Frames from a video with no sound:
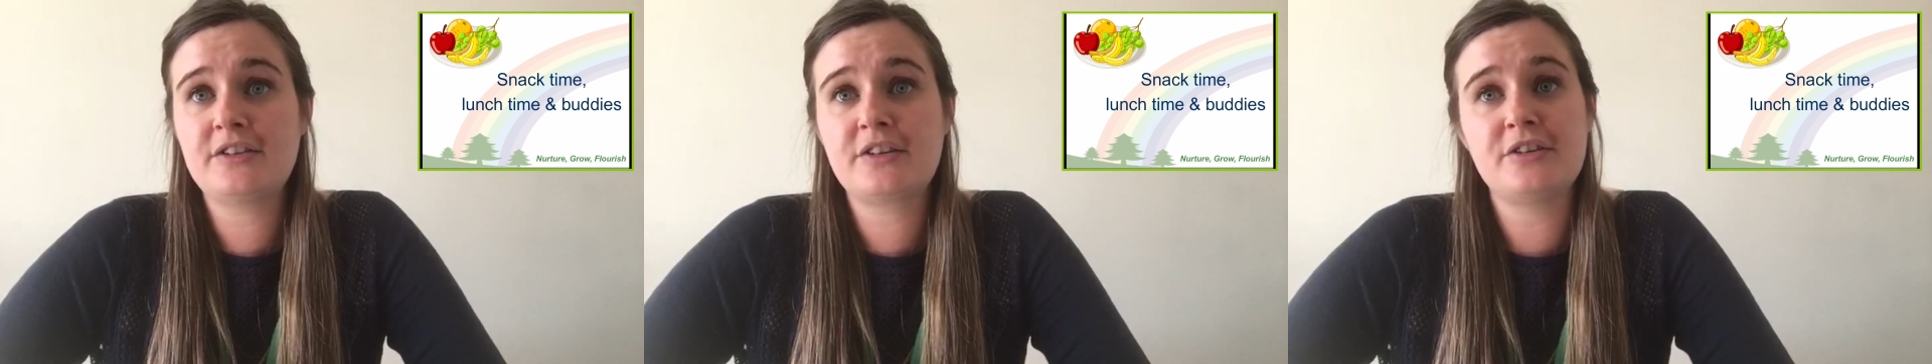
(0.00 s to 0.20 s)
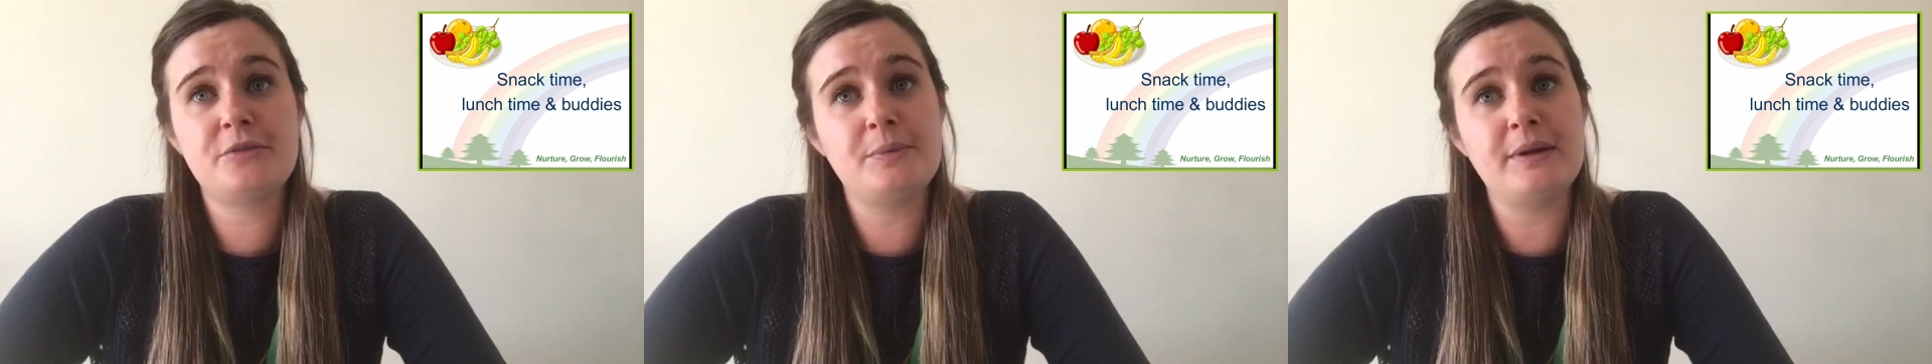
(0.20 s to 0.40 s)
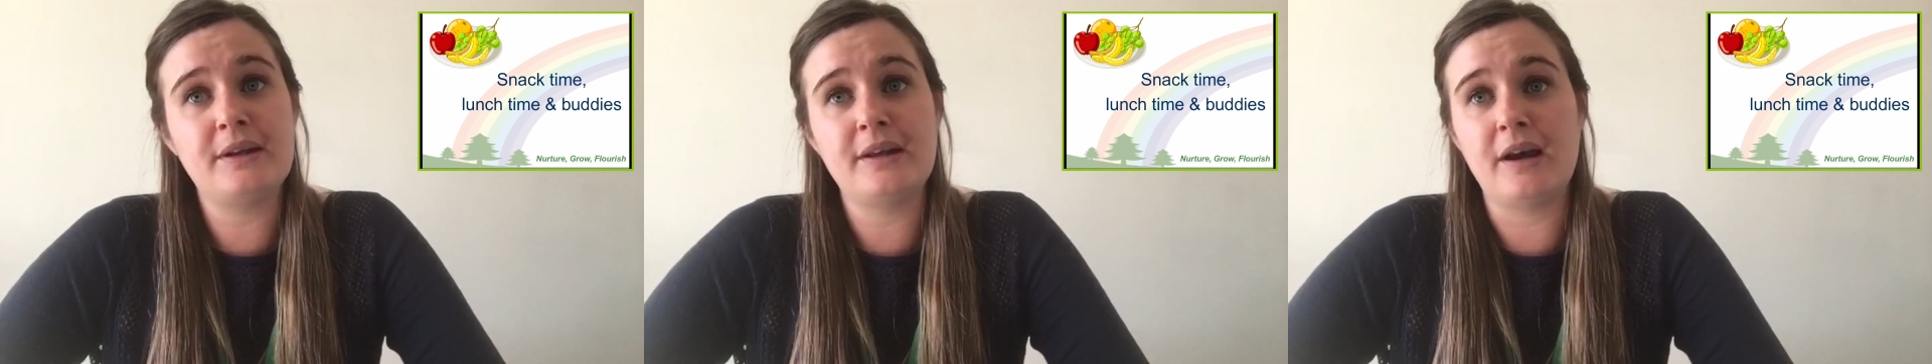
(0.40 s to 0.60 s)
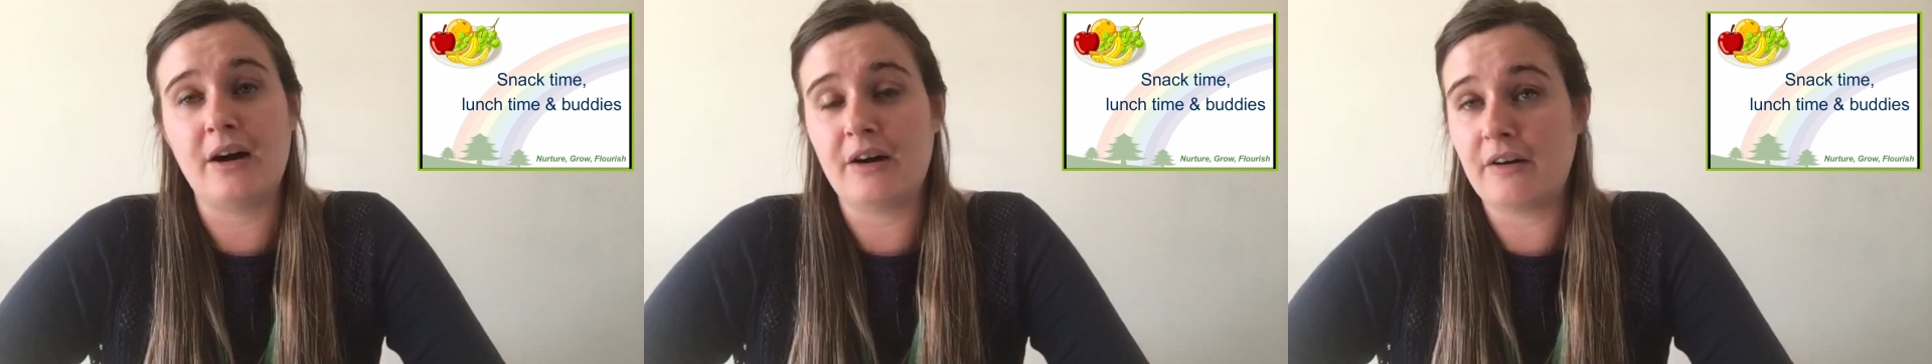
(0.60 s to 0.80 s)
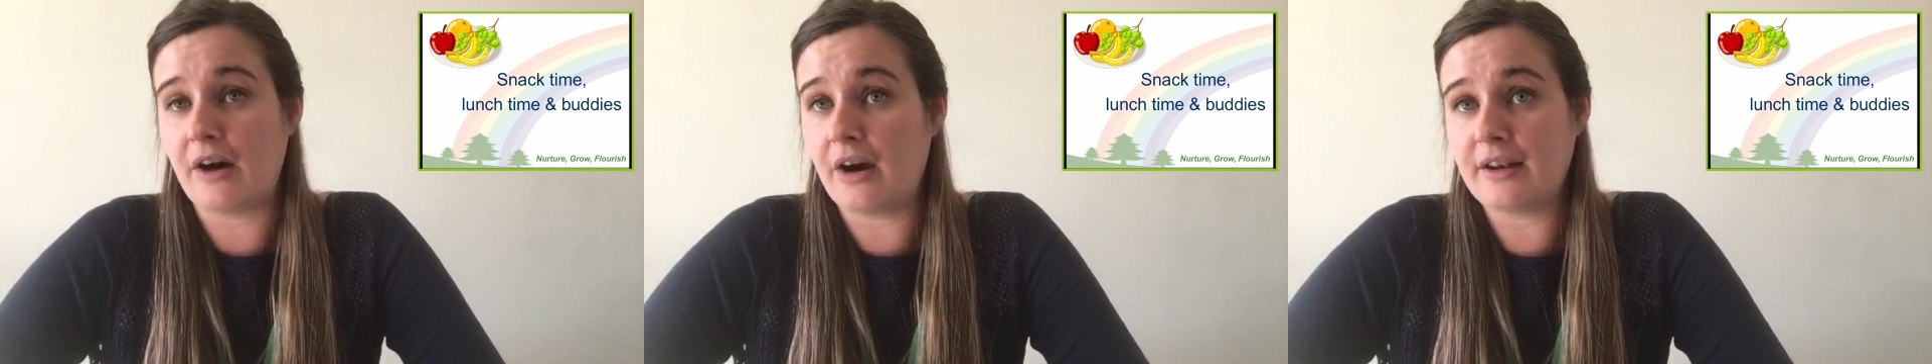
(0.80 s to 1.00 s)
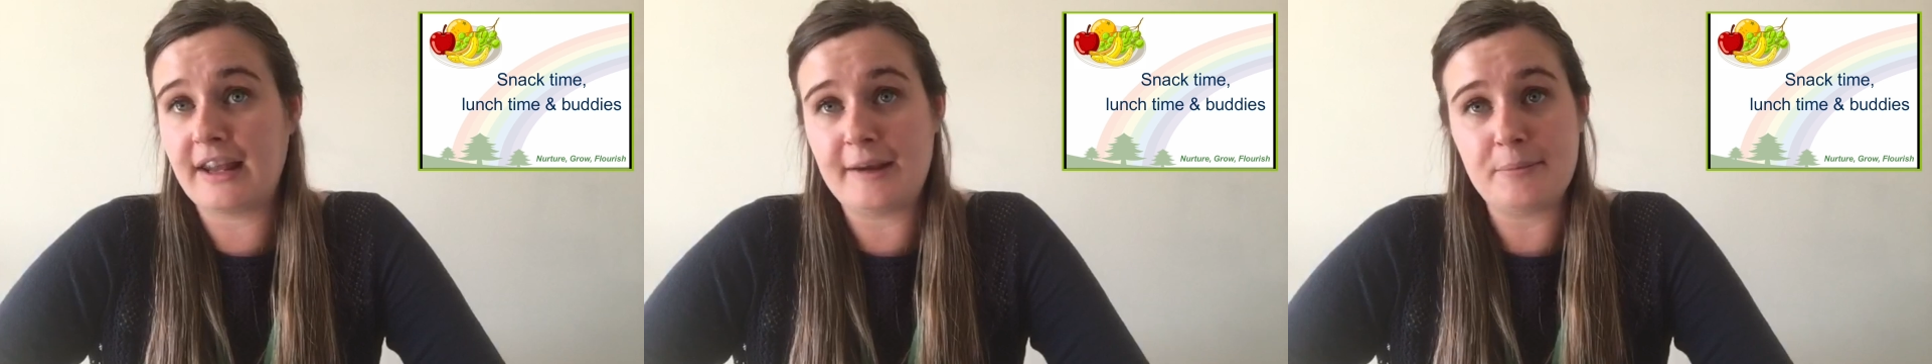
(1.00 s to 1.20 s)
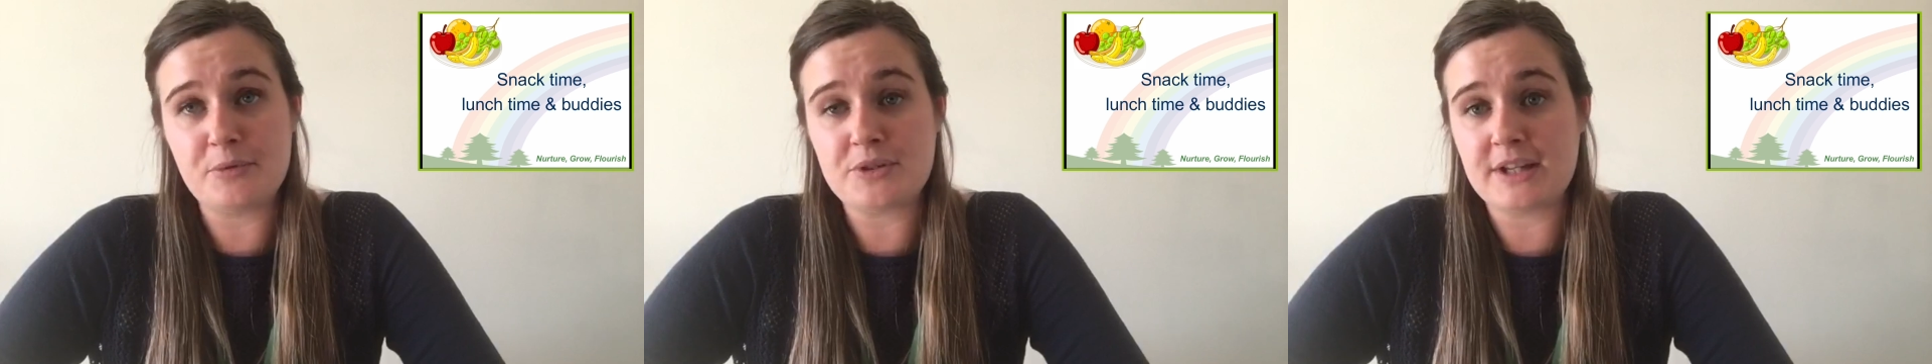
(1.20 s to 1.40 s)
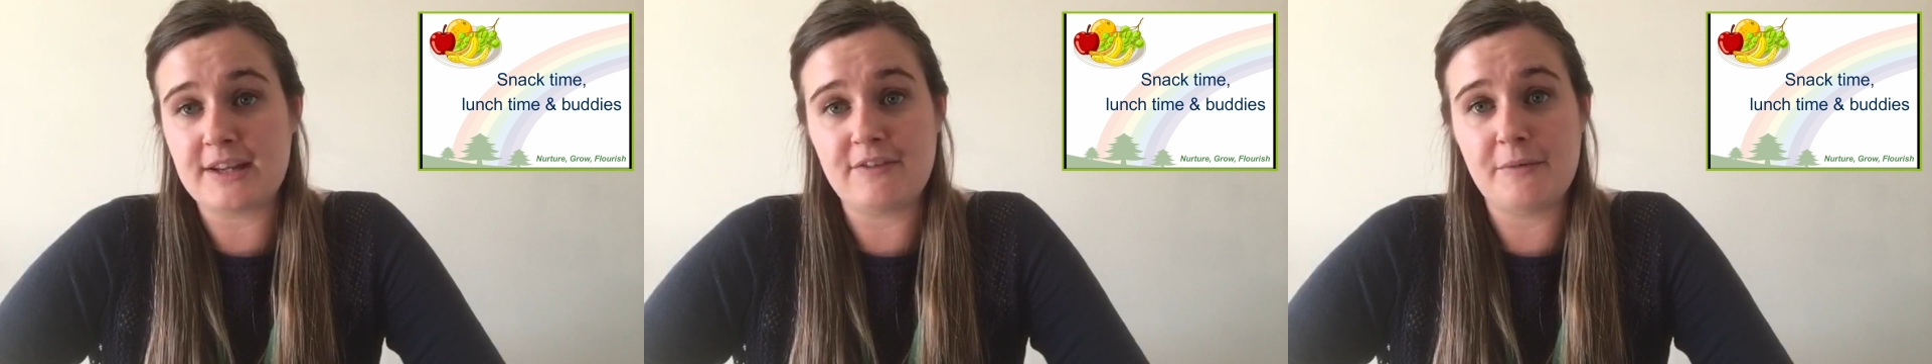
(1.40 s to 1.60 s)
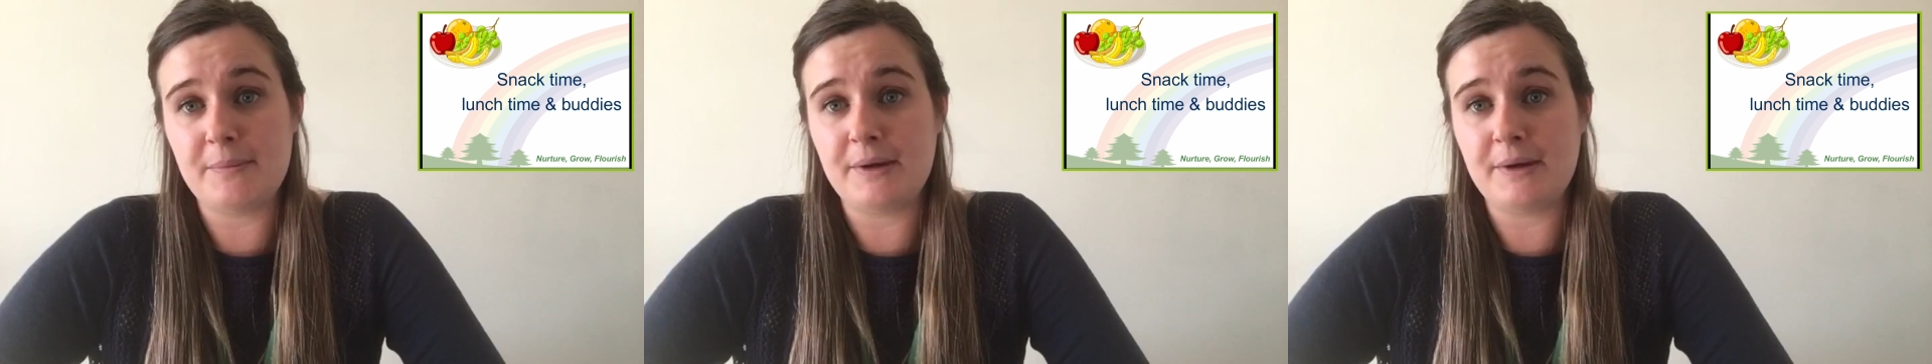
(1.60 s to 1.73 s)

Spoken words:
because we are unable to give a